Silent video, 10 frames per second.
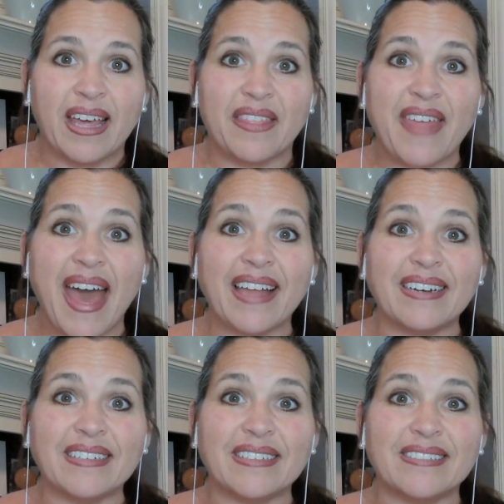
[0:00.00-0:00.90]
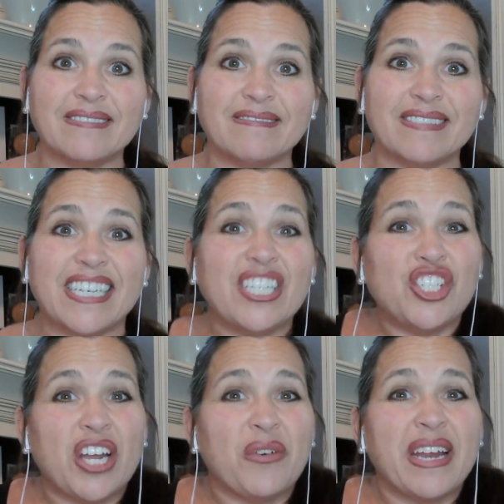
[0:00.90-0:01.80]
that can
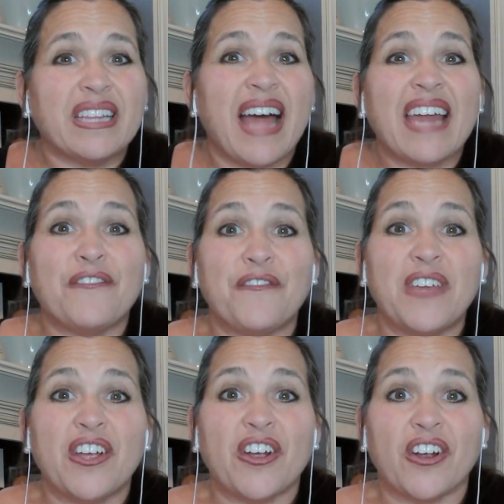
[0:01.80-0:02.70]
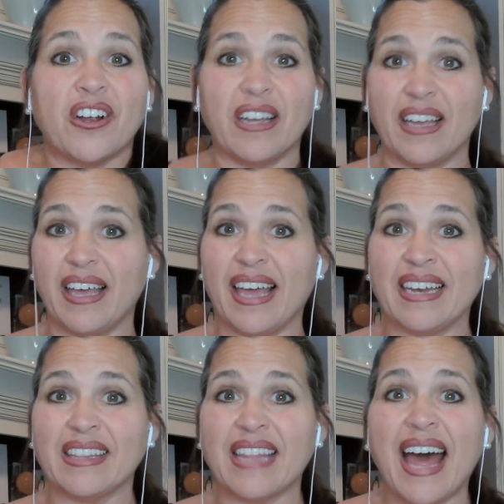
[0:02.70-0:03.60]
generate a lot of fear and
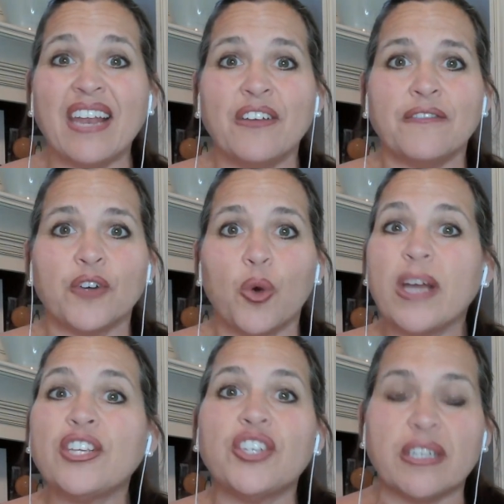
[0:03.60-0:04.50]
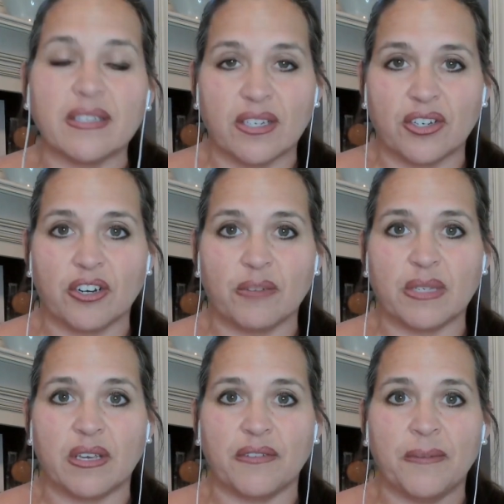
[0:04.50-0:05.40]
a lot of questions in terms
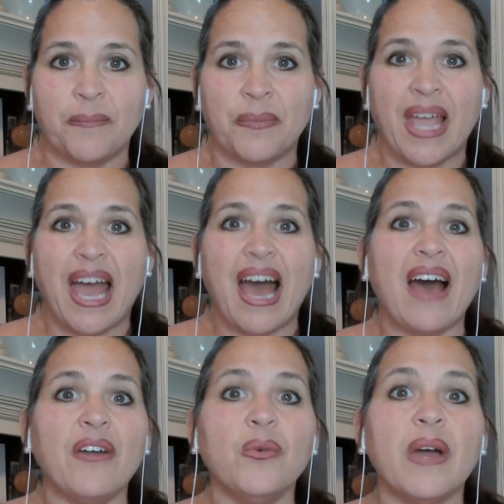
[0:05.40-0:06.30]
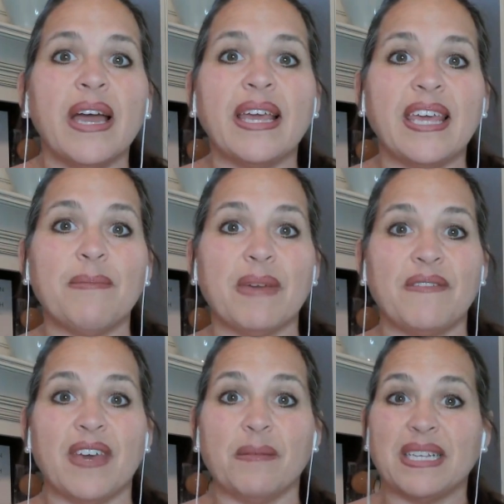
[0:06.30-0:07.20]
of how do I keep my
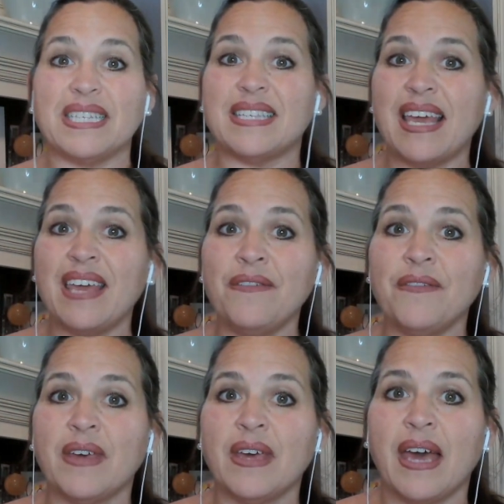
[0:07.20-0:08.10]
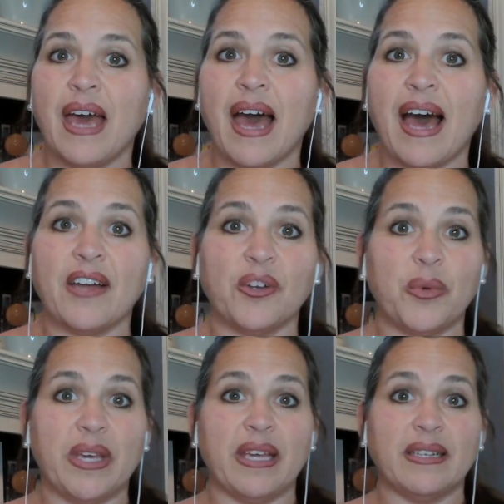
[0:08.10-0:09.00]
family safe? How do
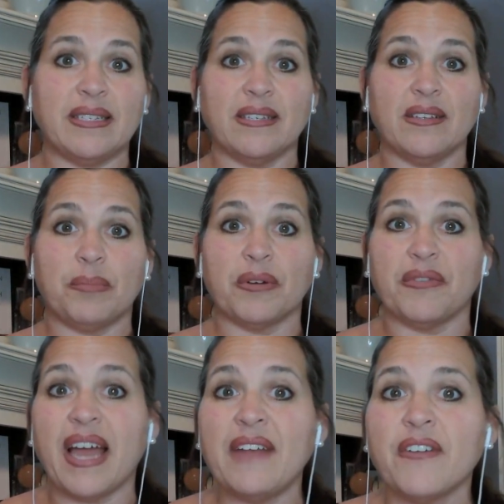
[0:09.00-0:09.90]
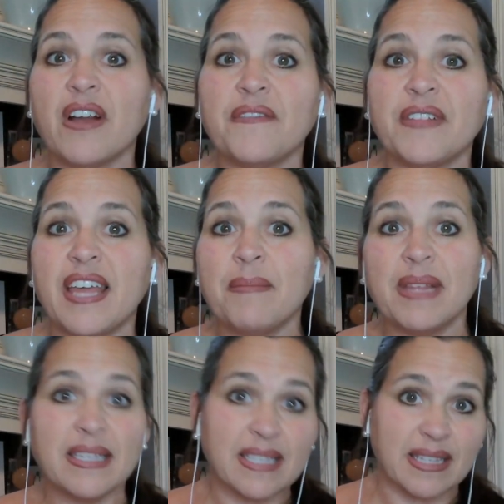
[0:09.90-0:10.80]
we still provide for our
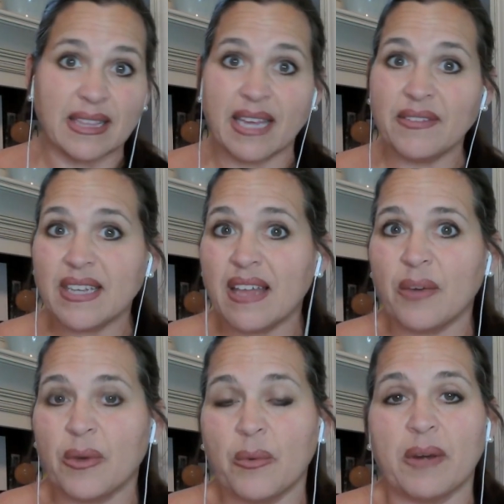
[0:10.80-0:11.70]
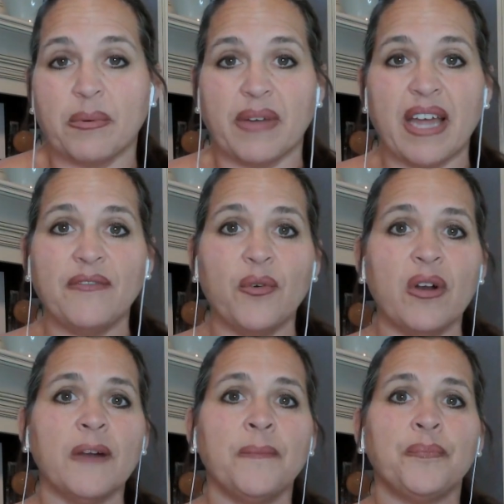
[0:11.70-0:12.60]
families at the lifestyle that we want to provide
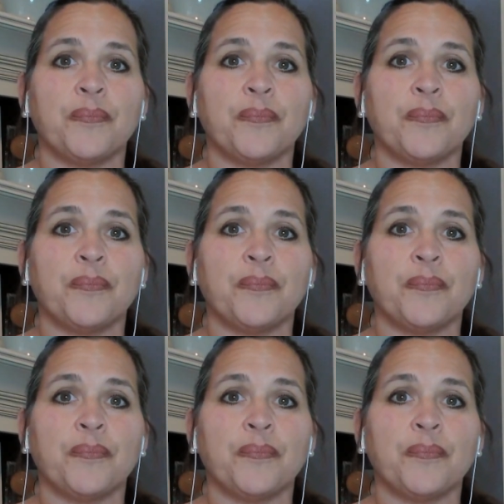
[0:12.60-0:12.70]
for?